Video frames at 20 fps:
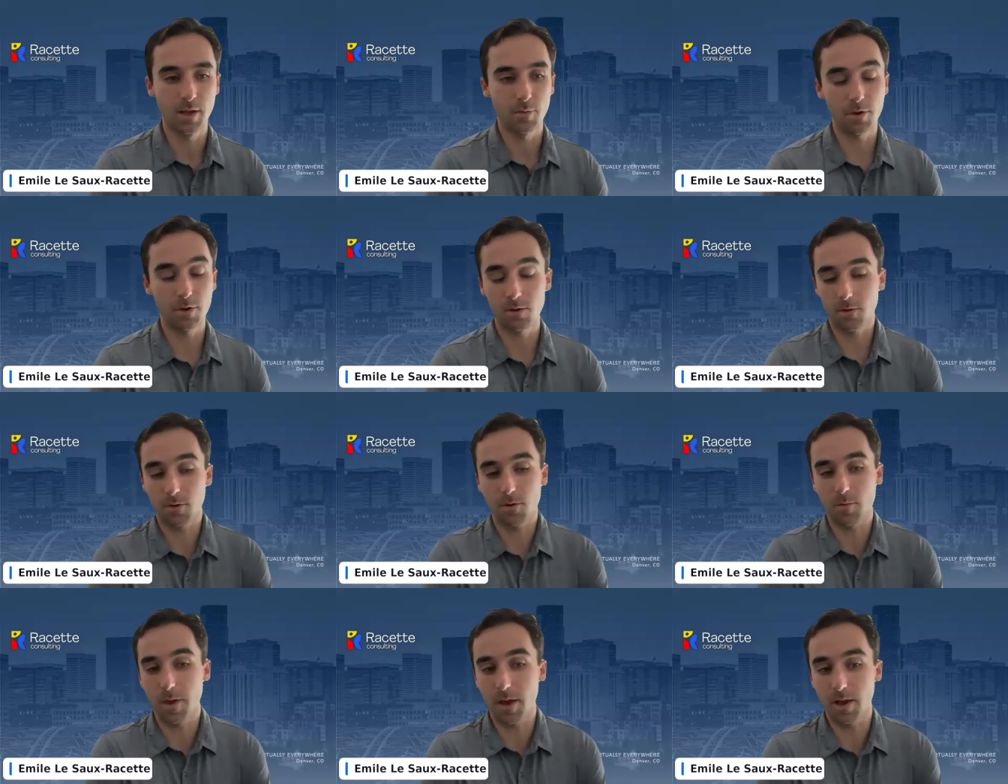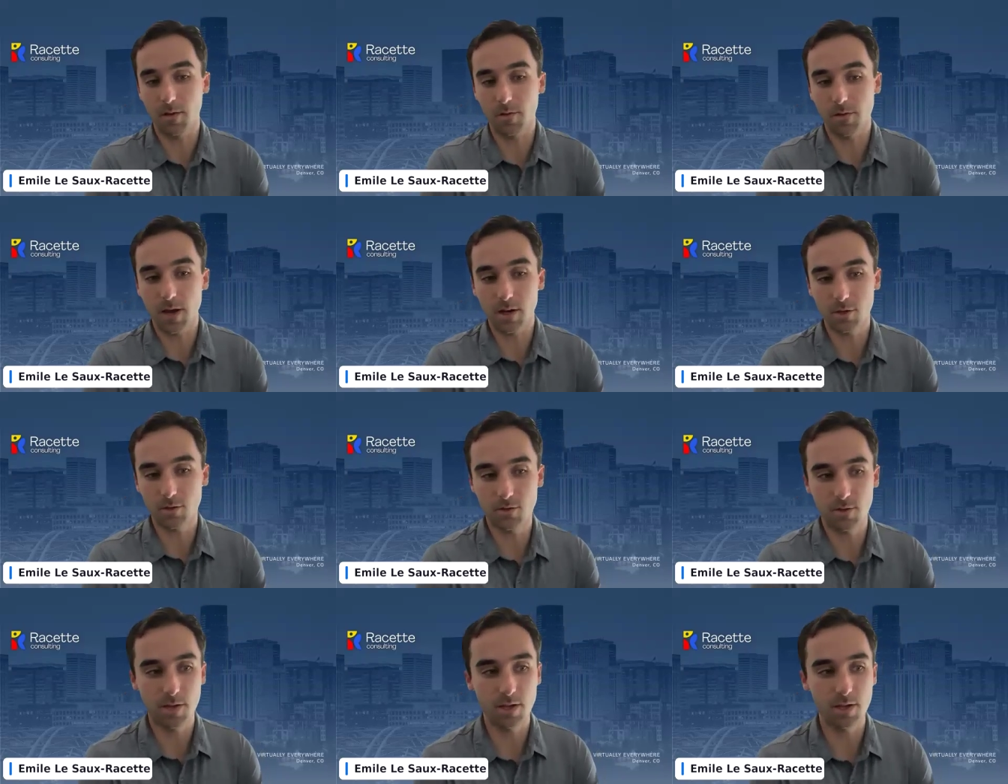whether you're
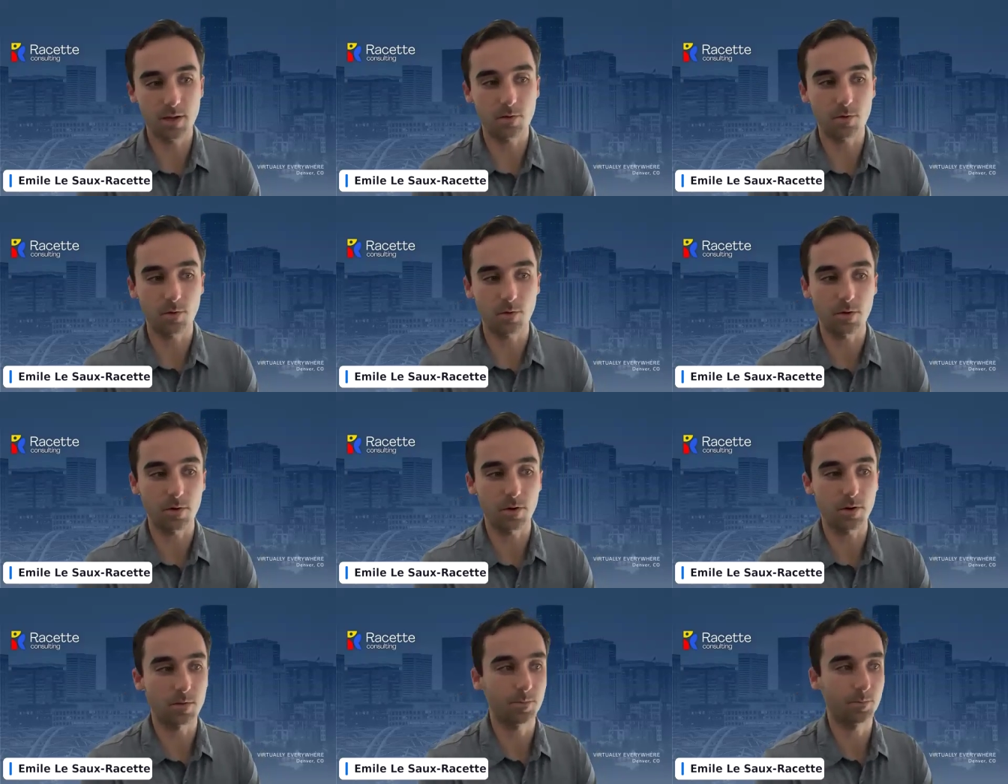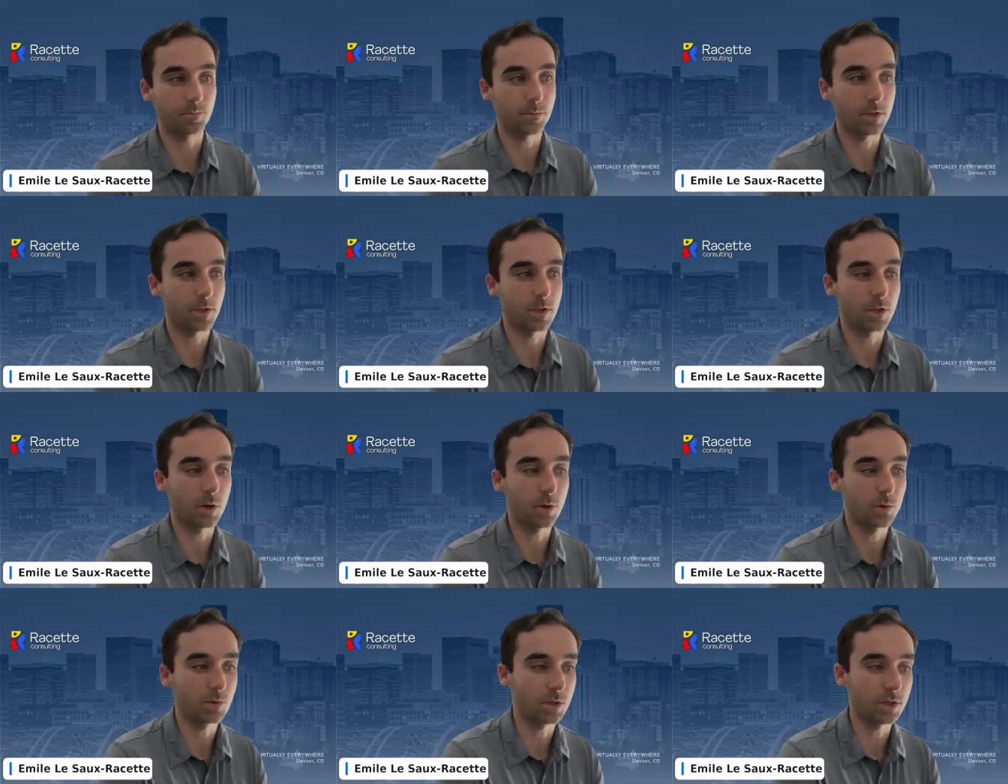manufacturing it or
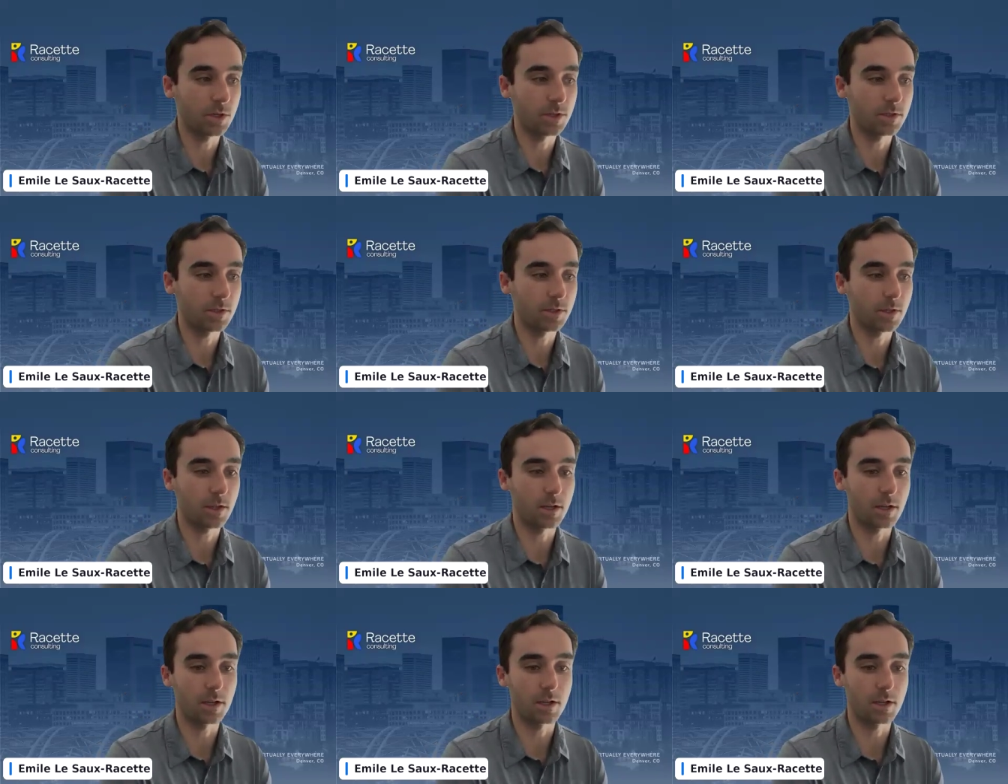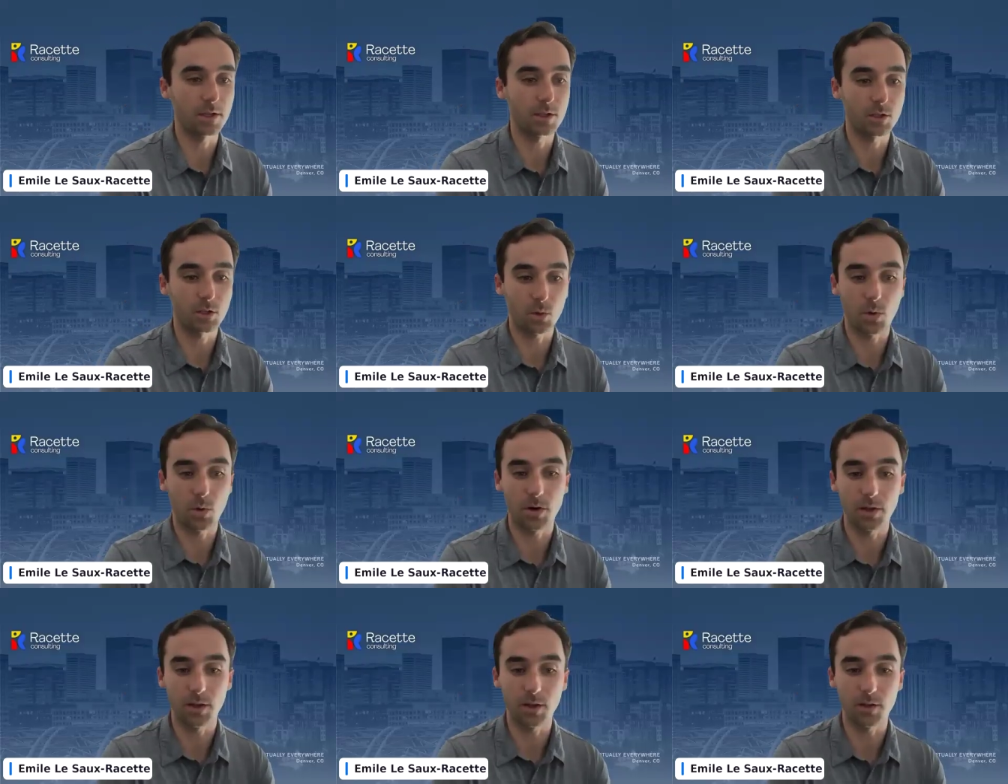just
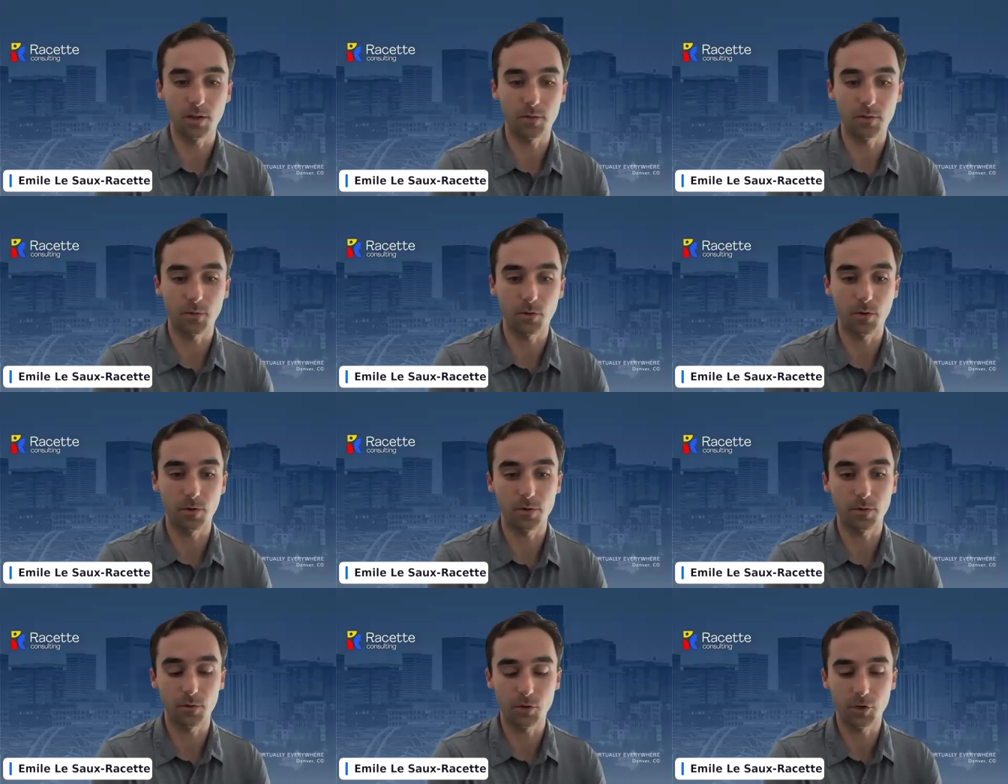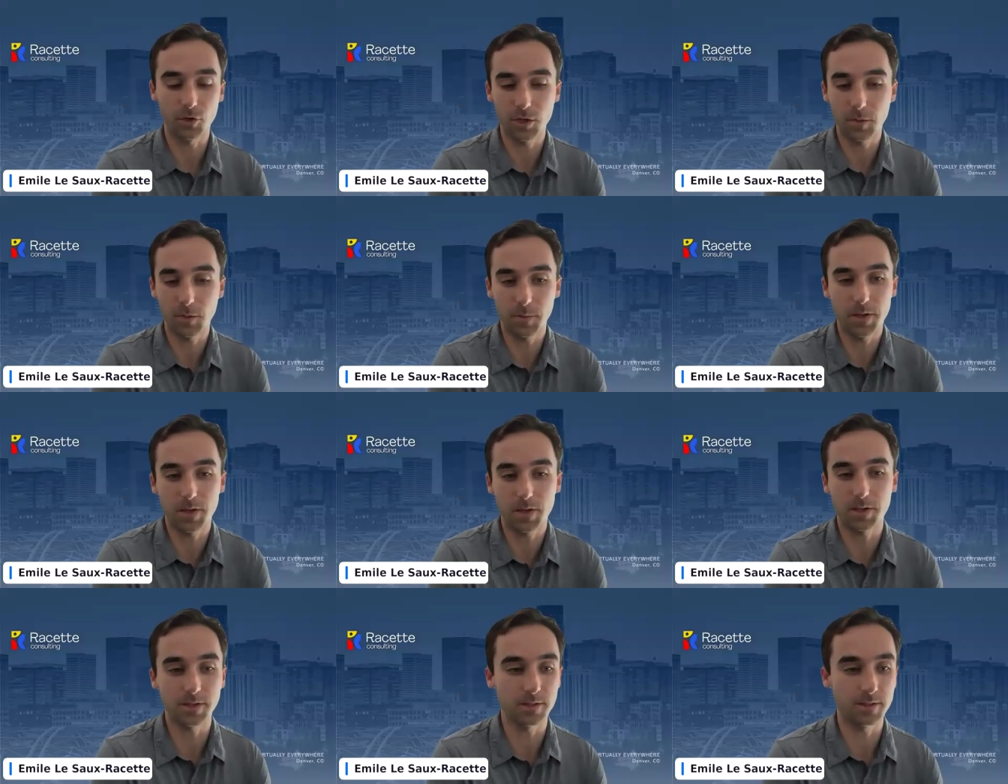storing it for
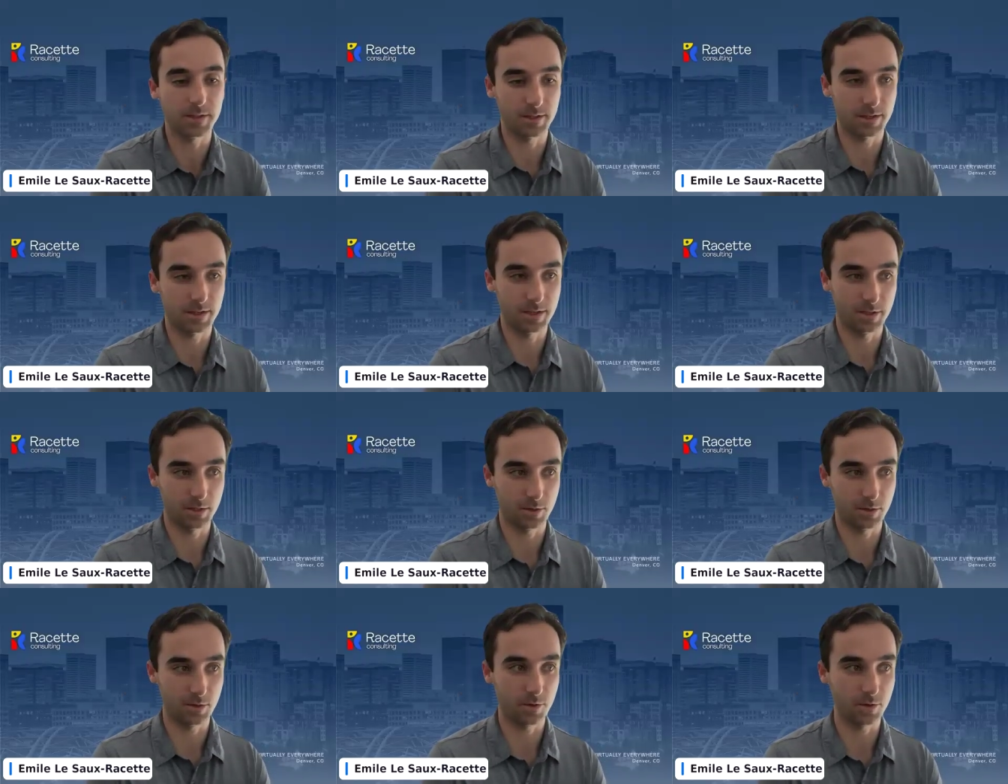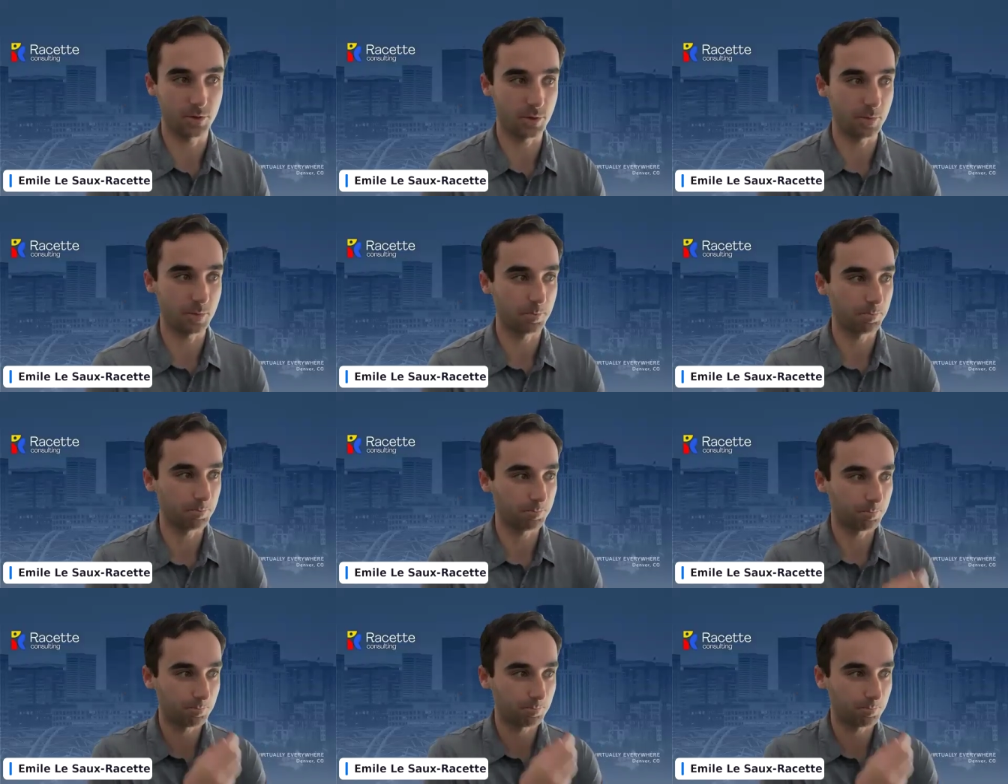shipping is crucial.